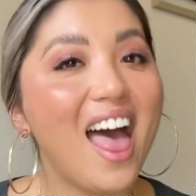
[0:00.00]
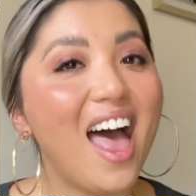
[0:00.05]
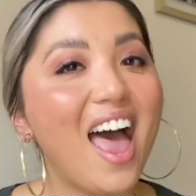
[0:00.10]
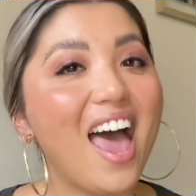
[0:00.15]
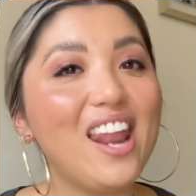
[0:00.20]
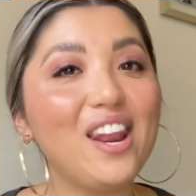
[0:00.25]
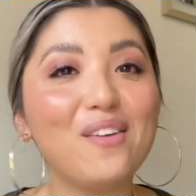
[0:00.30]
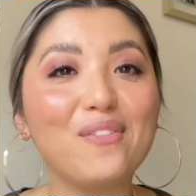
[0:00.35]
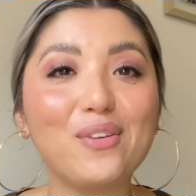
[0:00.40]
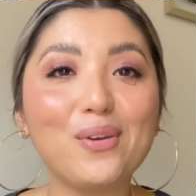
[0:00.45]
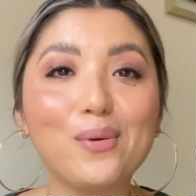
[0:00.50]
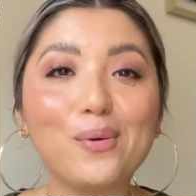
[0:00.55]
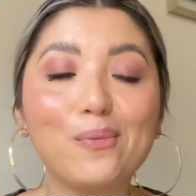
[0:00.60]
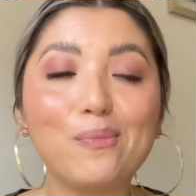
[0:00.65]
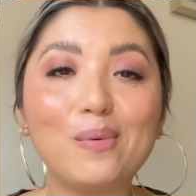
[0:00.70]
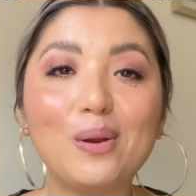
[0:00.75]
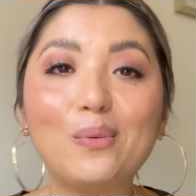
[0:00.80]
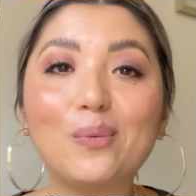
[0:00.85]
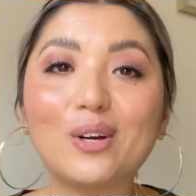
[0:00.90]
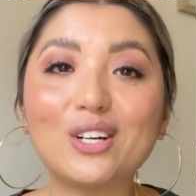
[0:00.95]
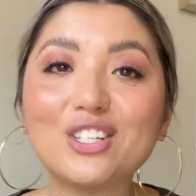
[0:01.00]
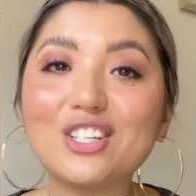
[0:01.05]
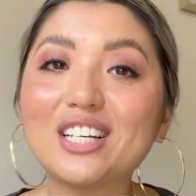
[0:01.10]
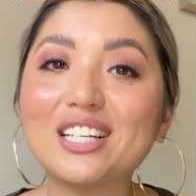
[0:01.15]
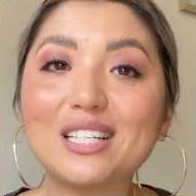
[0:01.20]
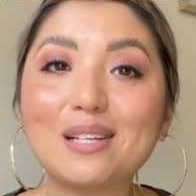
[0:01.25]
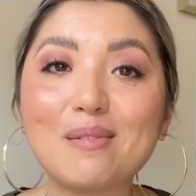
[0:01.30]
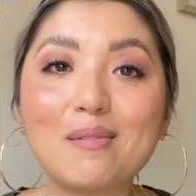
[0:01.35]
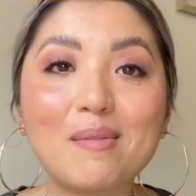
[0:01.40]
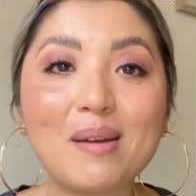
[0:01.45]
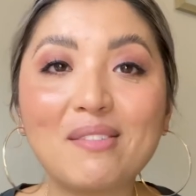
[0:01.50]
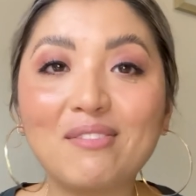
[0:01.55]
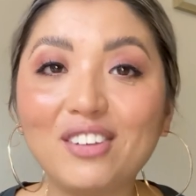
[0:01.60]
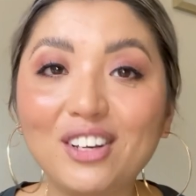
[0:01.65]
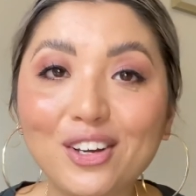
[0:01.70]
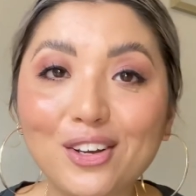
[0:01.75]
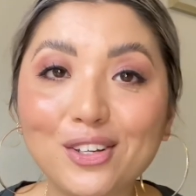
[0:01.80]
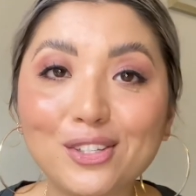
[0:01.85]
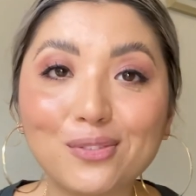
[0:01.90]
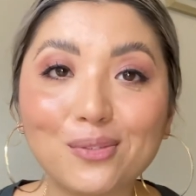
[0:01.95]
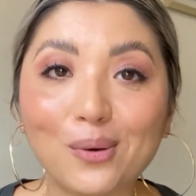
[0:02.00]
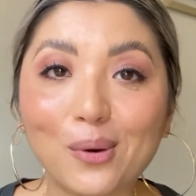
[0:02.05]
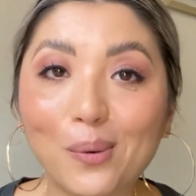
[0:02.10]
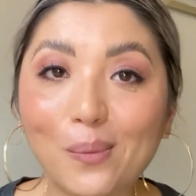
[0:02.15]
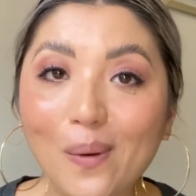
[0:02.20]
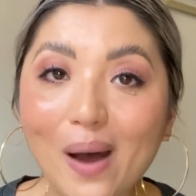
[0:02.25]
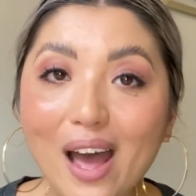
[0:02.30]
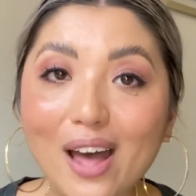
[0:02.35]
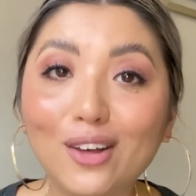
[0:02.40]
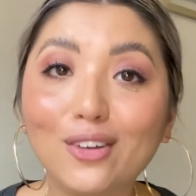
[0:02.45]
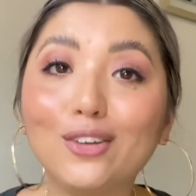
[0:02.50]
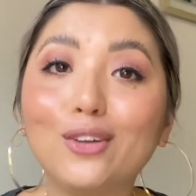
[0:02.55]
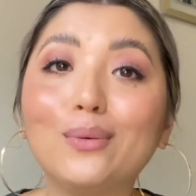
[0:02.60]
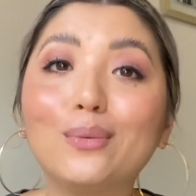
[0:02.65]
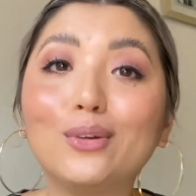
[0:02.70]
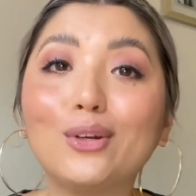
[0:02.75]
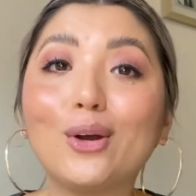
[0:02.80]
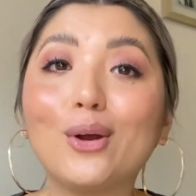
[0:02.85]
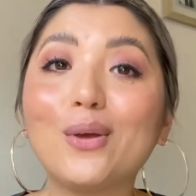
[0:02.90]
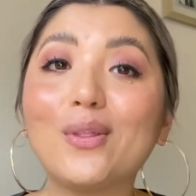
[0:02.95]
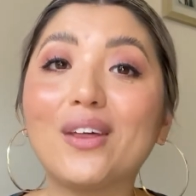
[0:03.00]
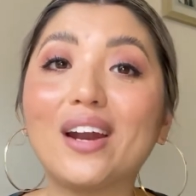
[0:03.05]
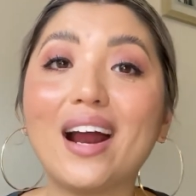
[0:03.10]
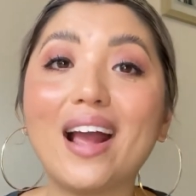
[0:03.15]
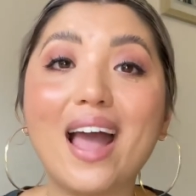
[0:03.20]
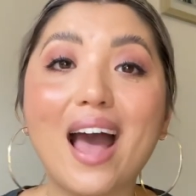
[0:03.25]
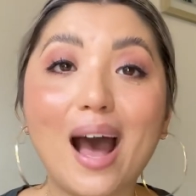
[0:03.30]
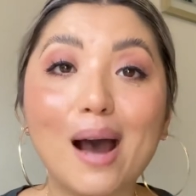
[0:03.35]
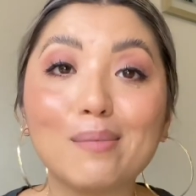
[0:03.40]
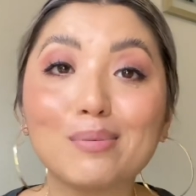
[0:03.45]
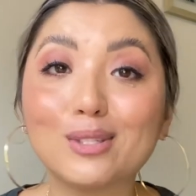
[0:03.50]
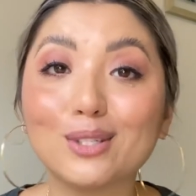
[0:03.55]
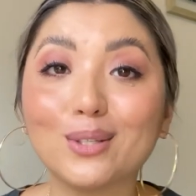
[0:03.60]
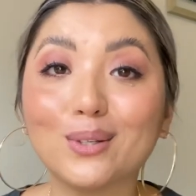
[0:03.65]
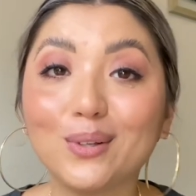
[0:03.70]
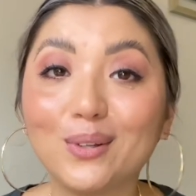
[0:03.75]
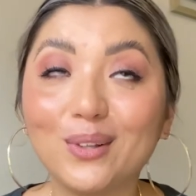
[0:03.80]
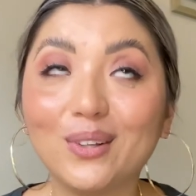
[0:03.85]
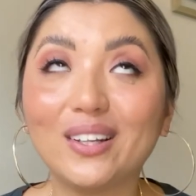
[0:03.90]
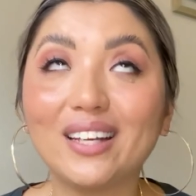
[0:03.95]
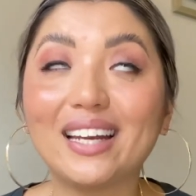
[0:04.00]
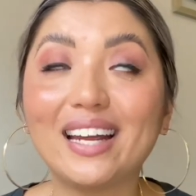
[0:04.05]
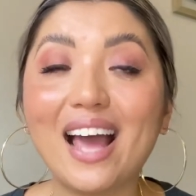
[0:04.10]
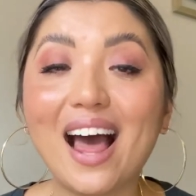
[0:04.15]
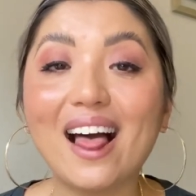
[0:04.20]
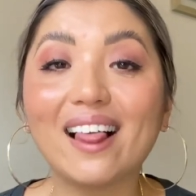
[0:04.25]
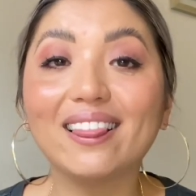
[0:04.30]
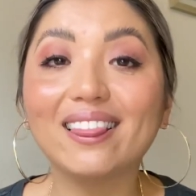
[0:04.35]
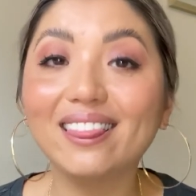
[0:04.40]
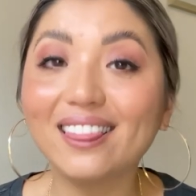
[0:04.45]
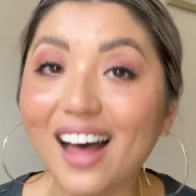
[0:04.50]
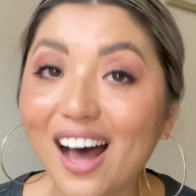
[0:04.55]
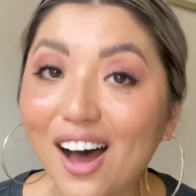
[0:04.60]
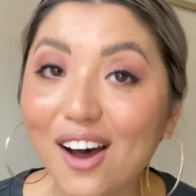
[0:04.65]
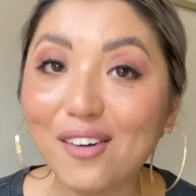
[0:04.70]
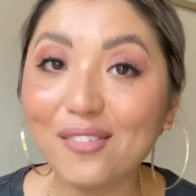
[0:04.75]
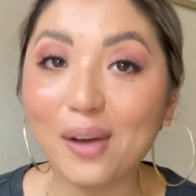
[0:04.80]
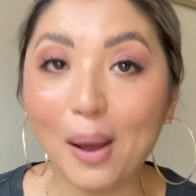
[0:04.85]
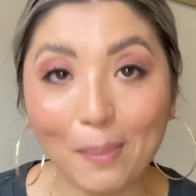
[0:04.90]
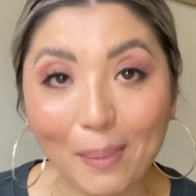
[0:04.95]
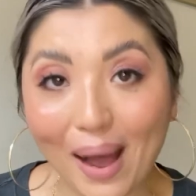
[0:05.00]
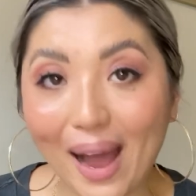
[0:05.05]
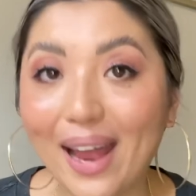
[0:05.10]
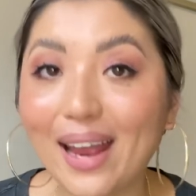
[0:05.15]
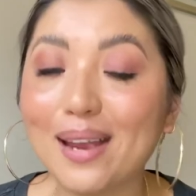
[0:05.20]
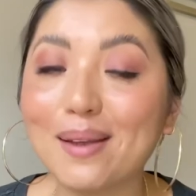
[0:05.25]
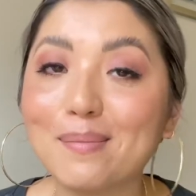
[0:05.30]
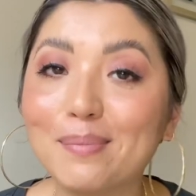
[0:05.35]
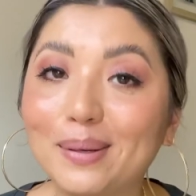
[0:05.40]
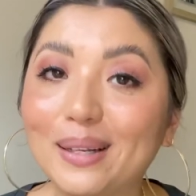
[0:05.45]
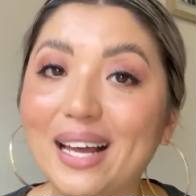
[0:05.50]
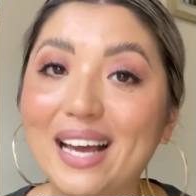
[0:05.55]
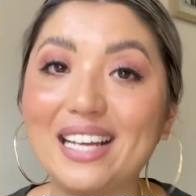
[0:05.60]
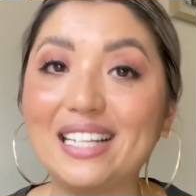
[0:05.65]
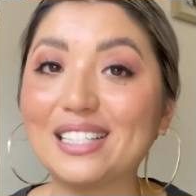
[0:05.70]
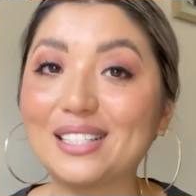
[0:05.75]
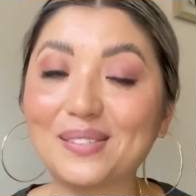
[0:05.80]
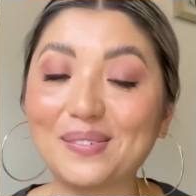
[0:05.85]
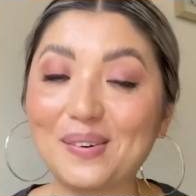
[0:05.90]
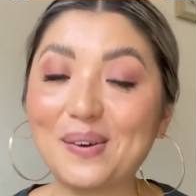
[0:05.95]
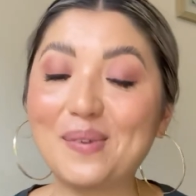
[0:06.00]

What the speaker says: And if you've been watching some of my videos for a while, you will know that I absolutely love buying plants from